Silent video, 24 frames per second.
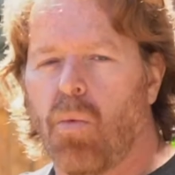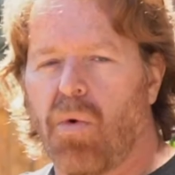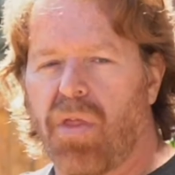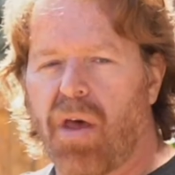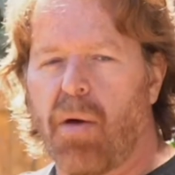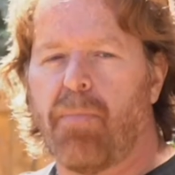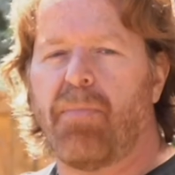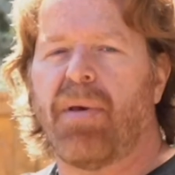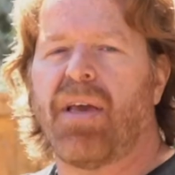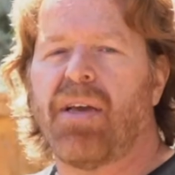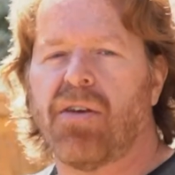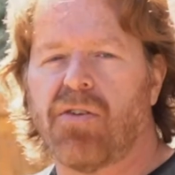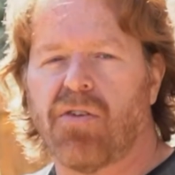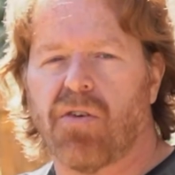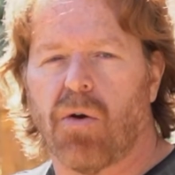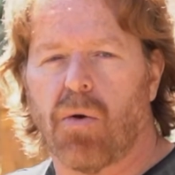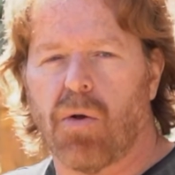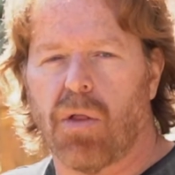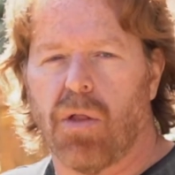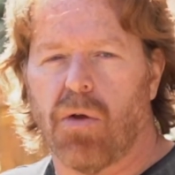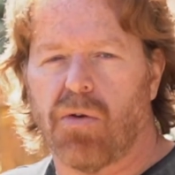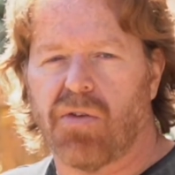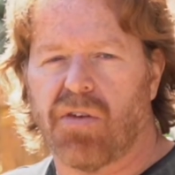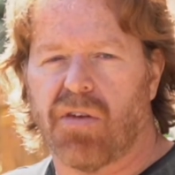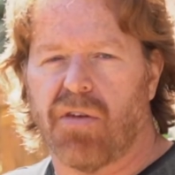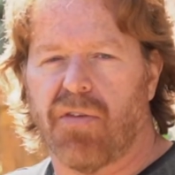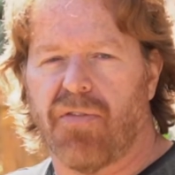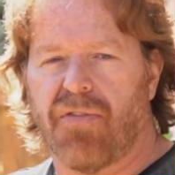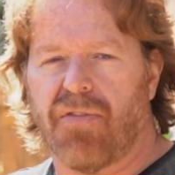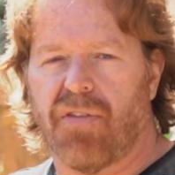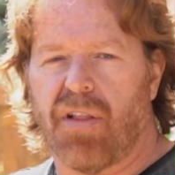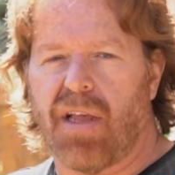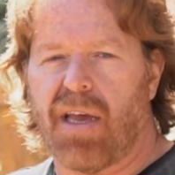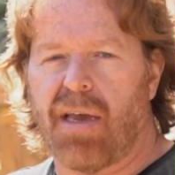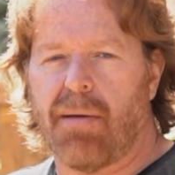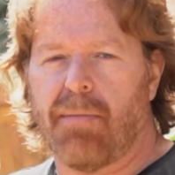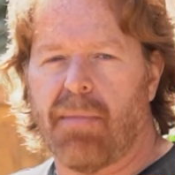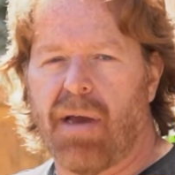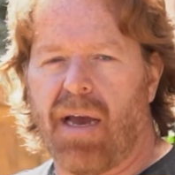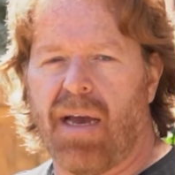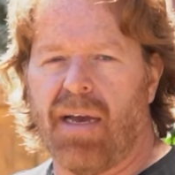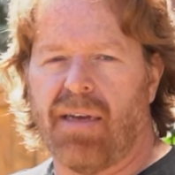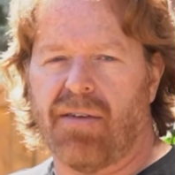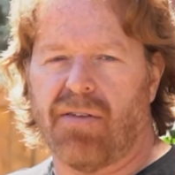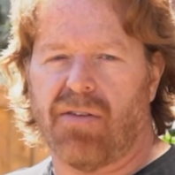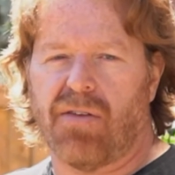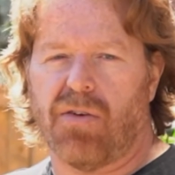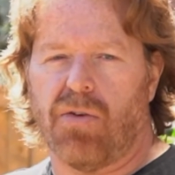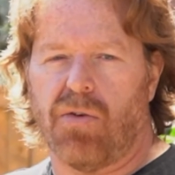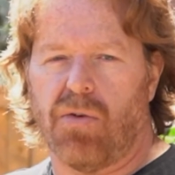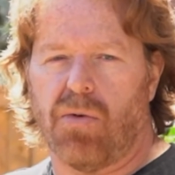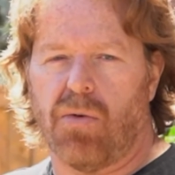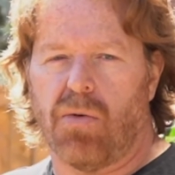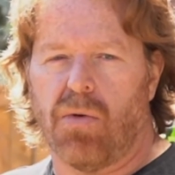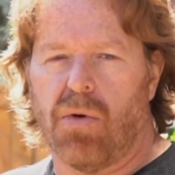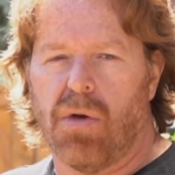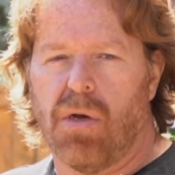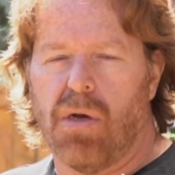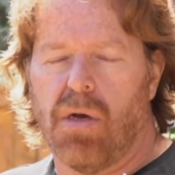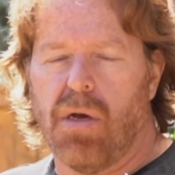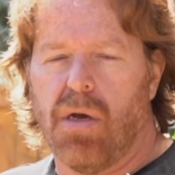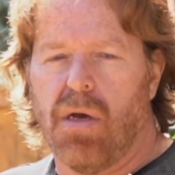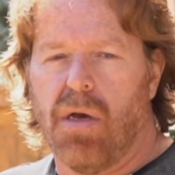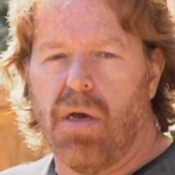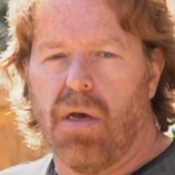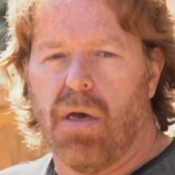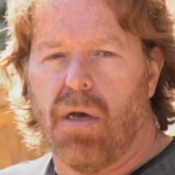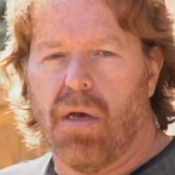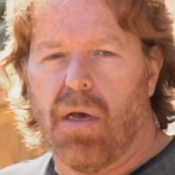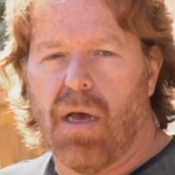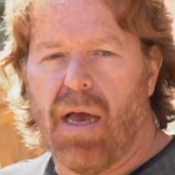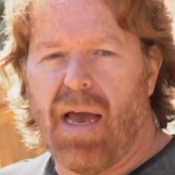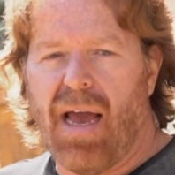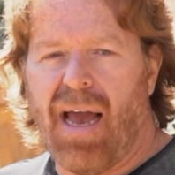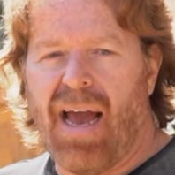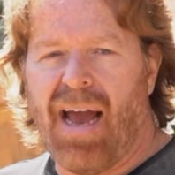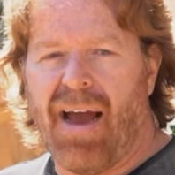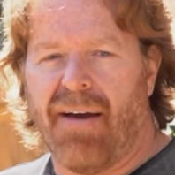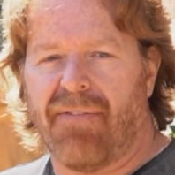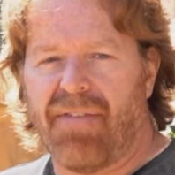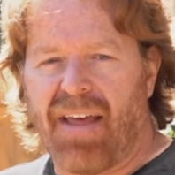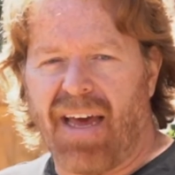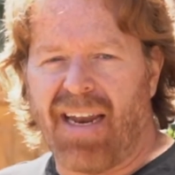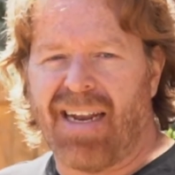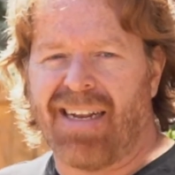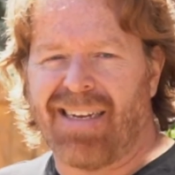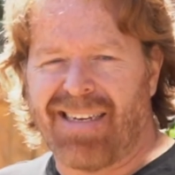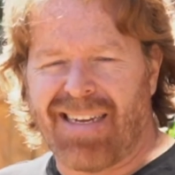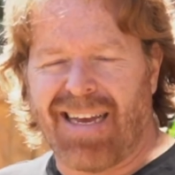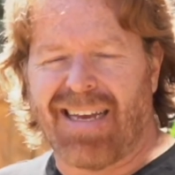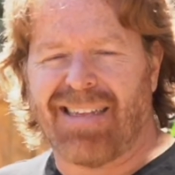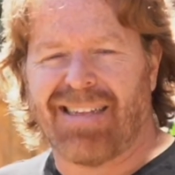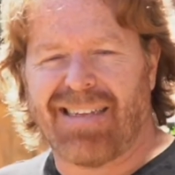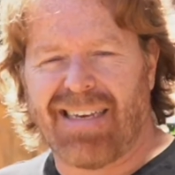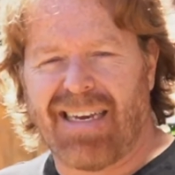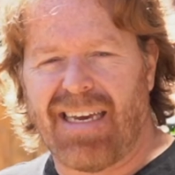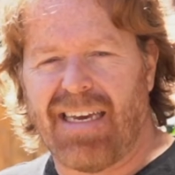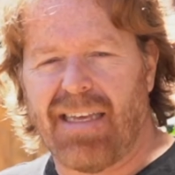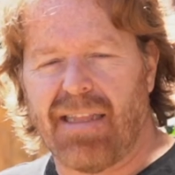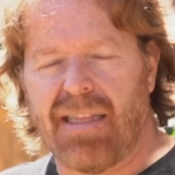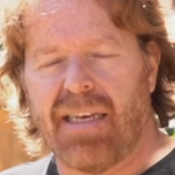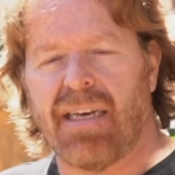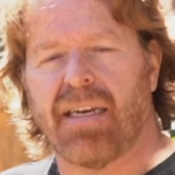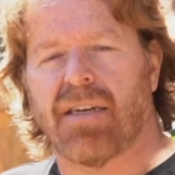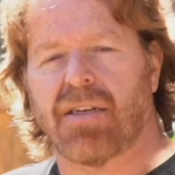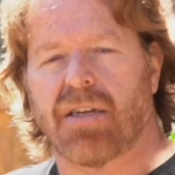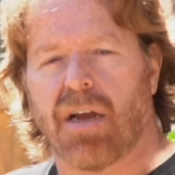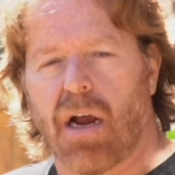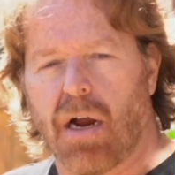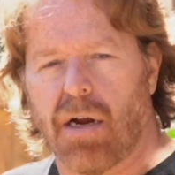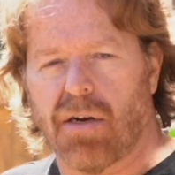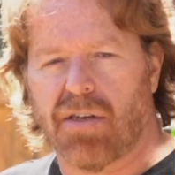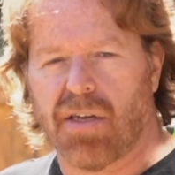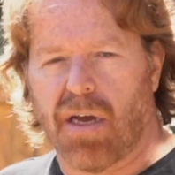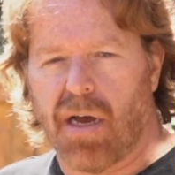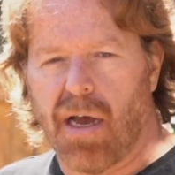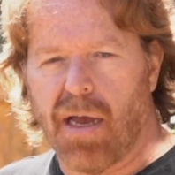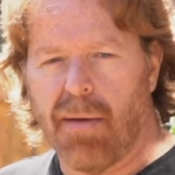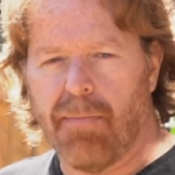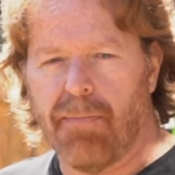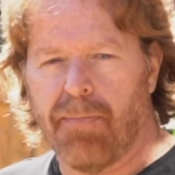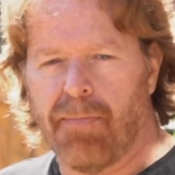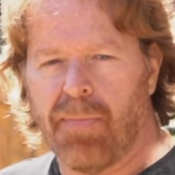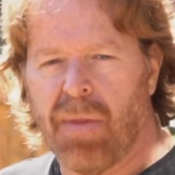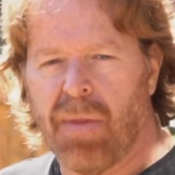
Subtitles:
without being so close to the flame as to have that intense heat the entire time.